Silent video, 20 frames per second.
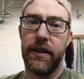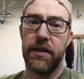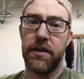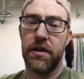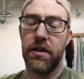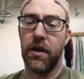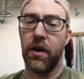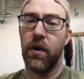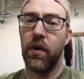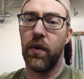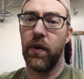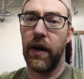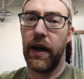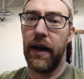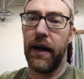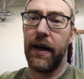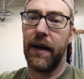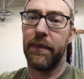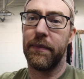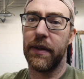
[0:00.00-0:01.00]
And so
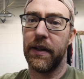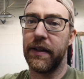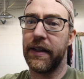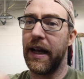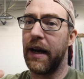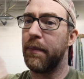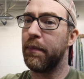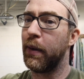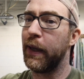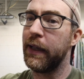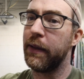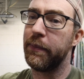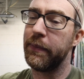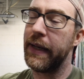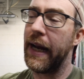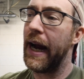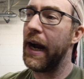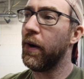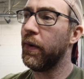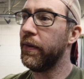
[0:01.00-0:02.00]
I'm gonna kind of break them
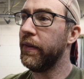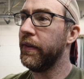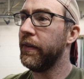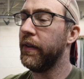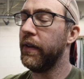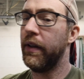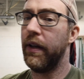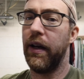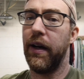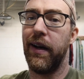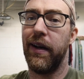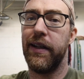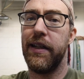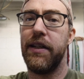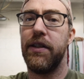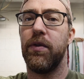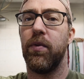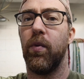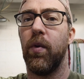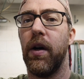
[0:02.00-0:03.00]
down,
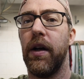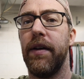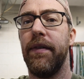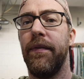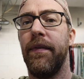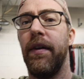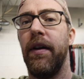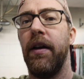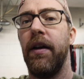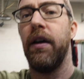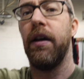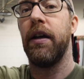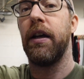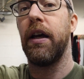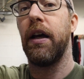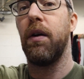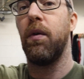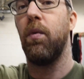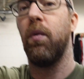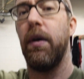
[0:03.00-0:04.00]
each one,
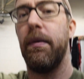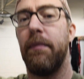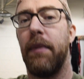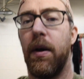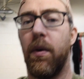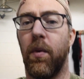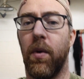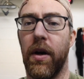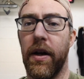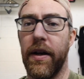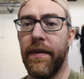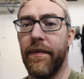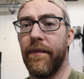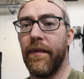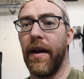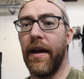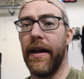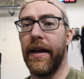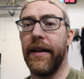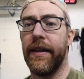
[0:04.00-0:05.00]
kind of one by one,
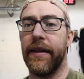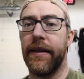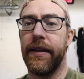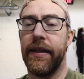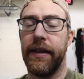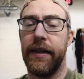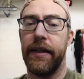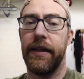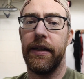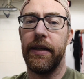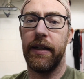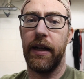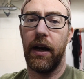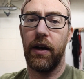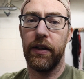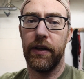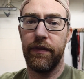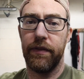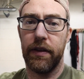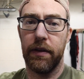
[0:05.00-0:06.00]
and then
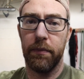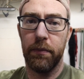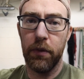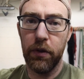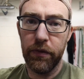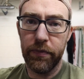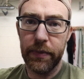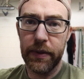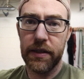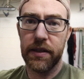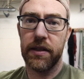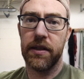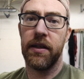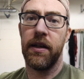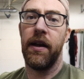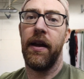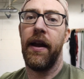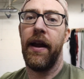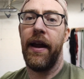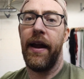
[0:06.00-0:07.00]
I'll give you the
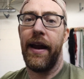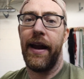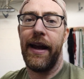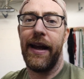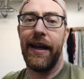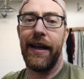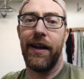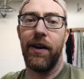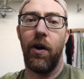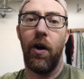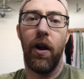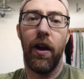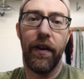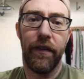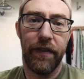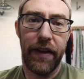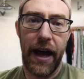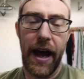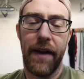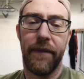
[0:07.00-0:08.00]
movements and all
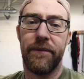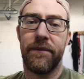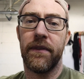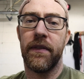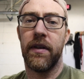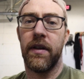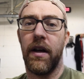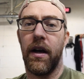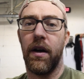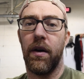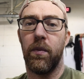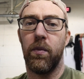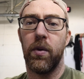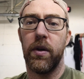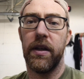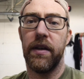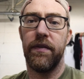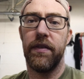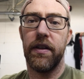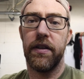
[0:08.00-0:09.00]
of that.
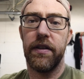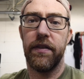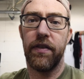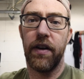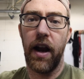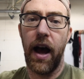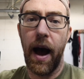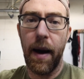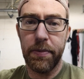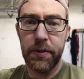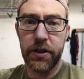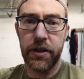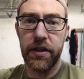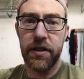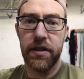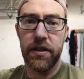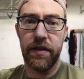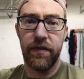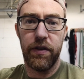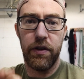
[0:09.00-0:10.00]
We'll give you different
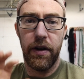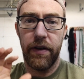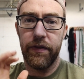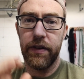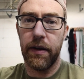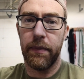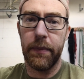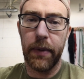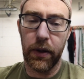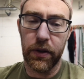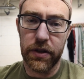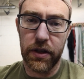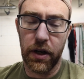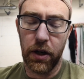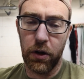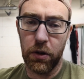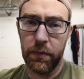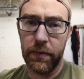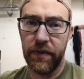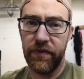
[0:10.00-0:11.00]
options if you have dumbbells at
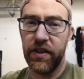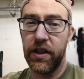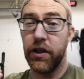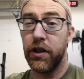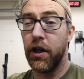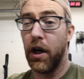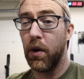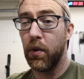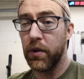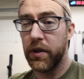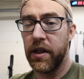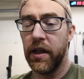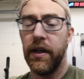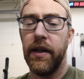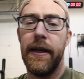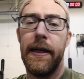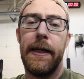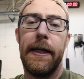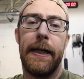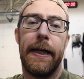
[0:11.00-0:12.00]
home, if you don't,
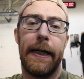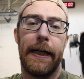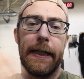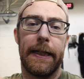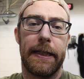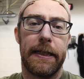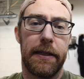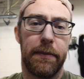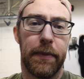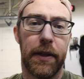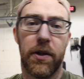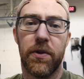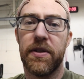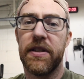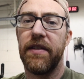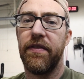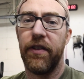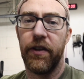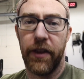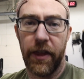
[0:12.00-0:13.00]
some of
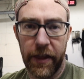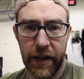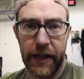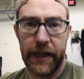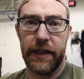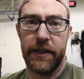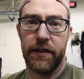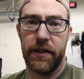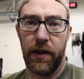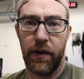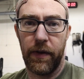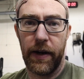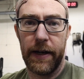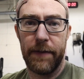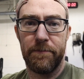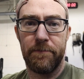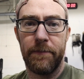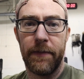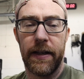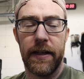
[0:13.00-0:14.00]
those different things, all
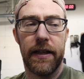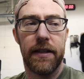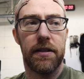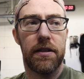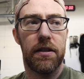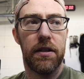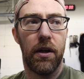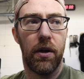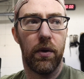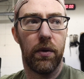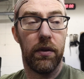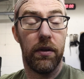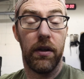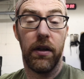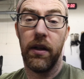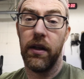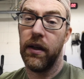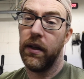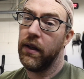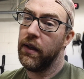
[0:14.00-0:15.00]
right? And so,
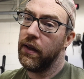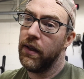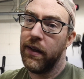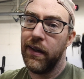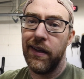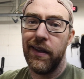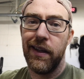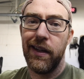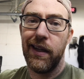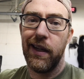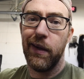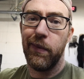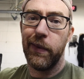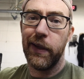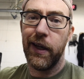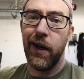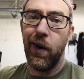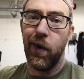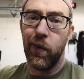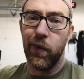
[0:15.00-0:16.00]
here we
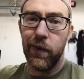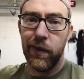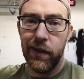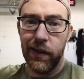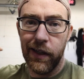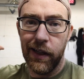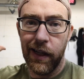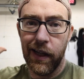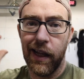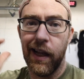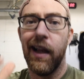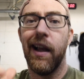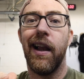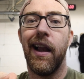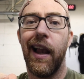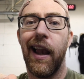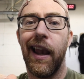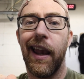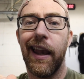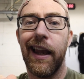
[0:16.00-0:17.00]
go.
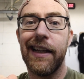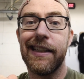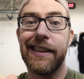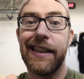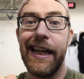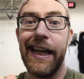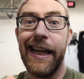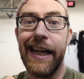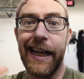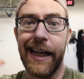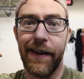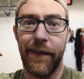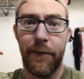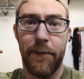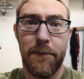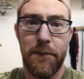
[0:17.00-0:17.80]
Let's get it.